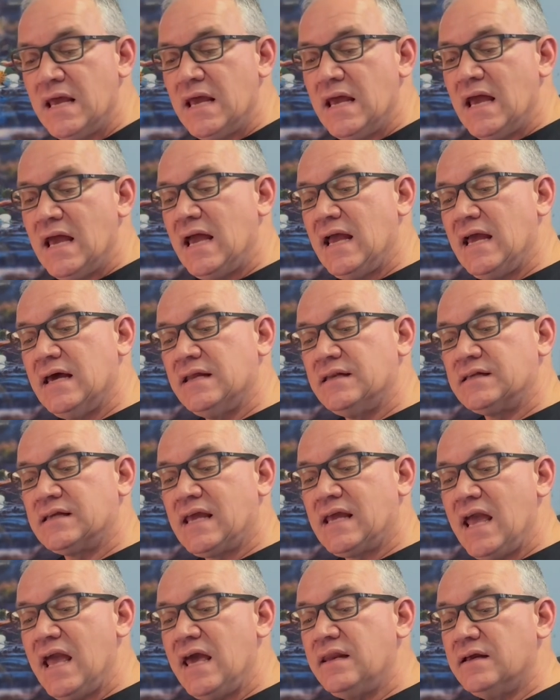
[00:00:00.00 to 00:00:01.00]
And
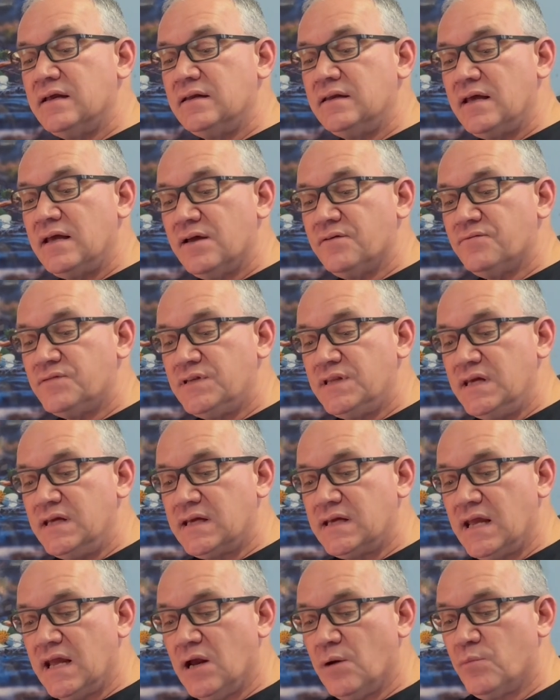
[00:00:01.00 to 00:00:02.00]
Canon FD
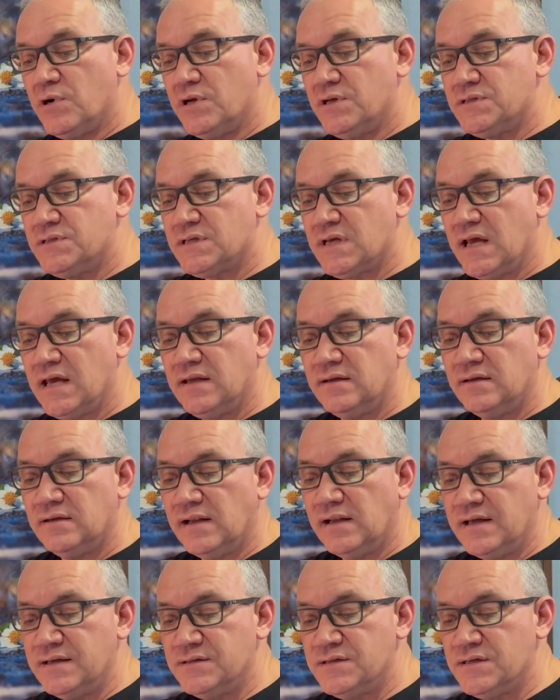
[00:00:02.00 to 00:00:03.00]
cameras and
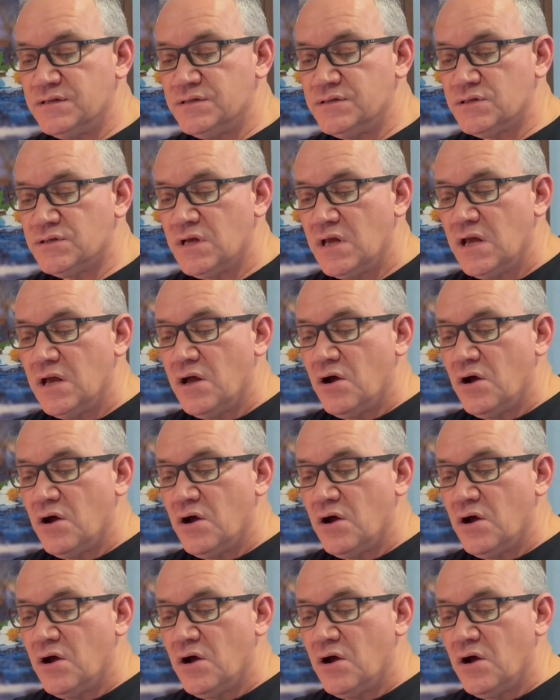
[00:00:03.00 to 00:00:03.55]
lenses